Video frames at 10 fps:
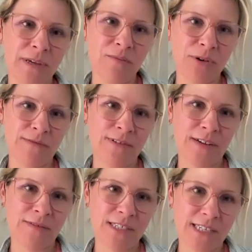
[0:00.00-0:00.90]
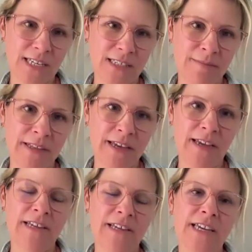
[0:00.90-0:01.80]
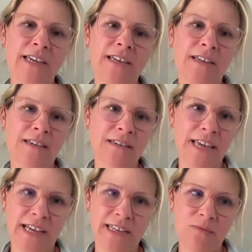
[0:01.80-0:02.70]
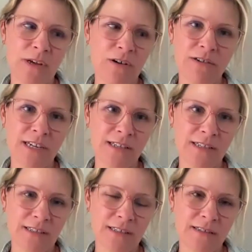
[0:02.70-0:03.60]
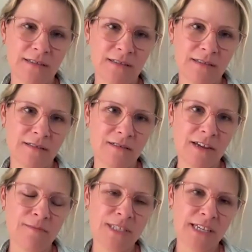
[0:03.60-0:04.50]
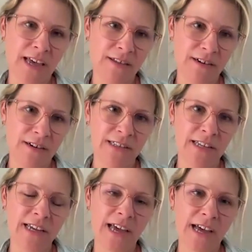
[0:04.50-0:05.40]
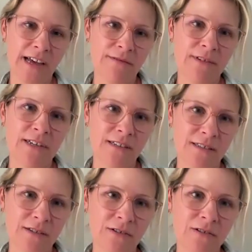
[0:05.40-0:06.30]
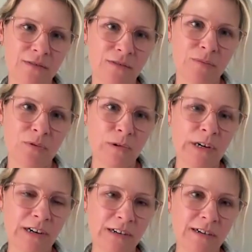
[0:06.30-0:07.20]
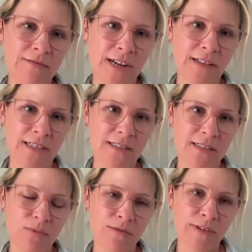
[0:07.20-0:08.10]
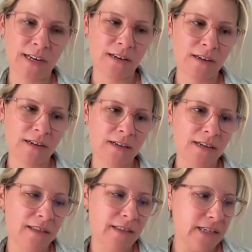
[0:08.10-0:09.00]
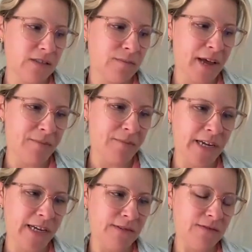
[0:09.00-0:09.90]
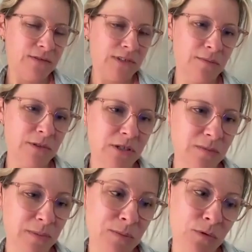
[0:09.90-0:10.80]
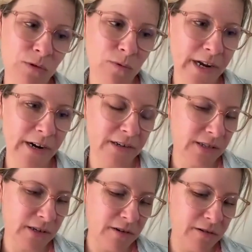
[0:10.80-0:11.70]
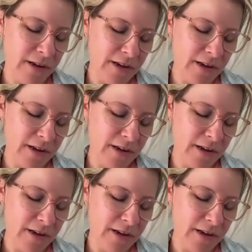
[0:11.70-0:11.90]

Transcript: being brave enough to say something. Like, yes, we all need to come together and like have a circle of support around this to prevent things from happening and to just be more aware. So